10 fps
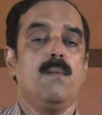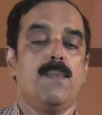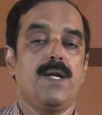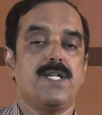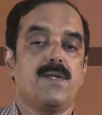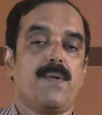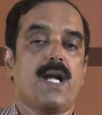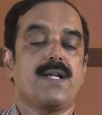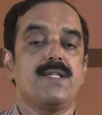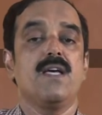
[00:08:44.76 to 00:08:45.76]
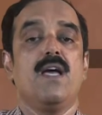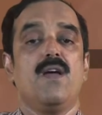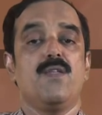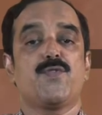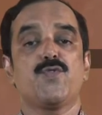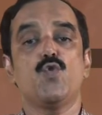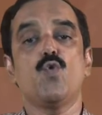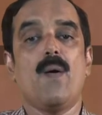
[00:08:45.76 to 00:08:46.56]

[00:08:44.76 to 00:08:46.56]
meditation practice, 2